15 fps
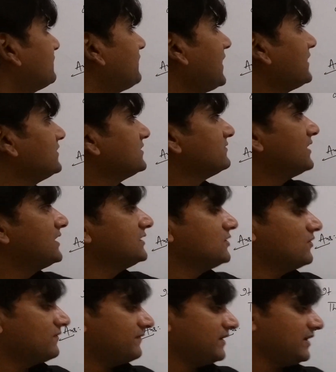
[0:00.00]
Find the
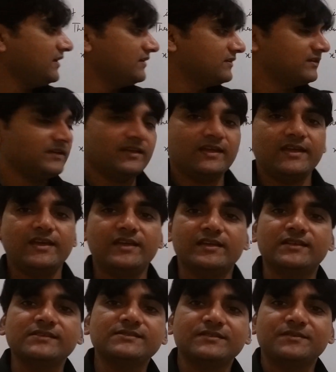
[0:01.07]
value of a. A
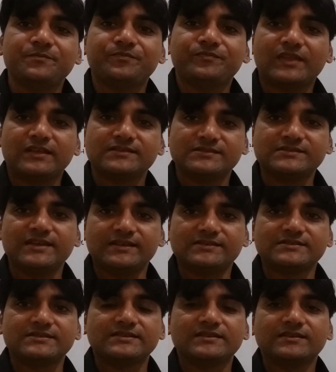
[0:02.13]
is
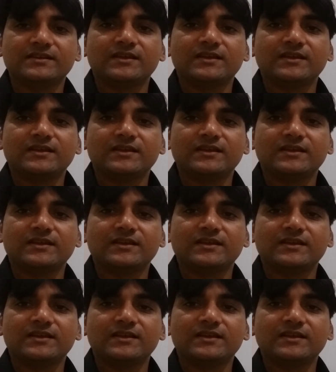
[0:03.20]
6.